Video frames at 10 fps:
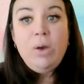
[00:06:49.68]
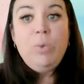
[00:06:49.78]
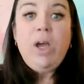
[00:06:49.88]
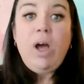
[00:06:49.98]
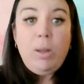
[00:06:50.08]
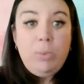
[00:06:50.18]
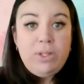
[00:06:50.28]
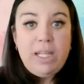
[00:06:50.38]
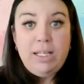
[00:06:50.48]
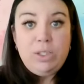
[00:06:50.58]
We all
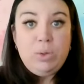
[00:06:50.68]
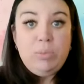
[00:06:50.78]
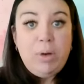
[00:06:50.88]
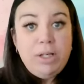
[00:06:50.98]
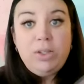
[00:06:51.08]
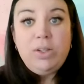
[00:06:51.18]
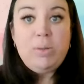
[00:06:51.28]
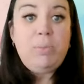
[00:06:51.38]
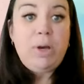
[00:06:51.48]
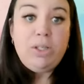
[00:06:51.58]
put that into a bundle.
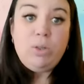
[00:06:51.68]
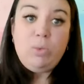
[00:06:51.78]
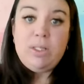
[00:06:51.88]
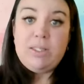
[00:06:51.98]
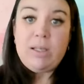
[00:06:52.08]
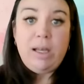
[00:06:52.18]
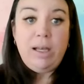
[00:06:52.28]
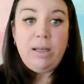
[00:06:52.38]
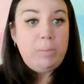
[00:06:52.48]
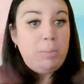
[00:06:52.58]
The bundle was
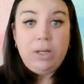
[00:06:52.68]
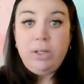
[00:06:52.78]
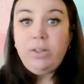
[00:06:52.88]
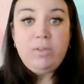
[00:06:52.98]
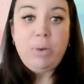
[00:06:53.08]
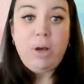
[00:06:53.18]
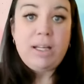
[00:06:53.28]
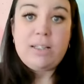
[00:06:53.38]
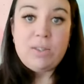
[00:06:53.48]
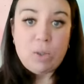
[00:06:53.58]
a bundle of
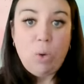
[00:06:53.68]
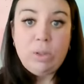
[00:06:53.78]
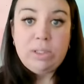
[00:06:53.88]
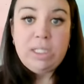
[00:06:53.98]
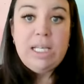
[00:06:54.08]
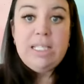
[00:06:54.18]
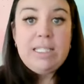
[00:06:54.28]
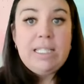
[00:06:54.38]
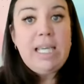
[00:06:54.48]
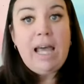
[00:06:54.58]
products sold
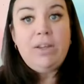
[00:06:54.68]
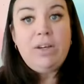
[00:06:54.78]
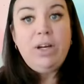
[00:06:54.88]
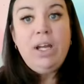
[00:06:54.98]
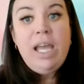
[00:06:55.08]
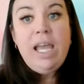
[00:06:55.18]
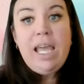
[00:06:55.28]
together,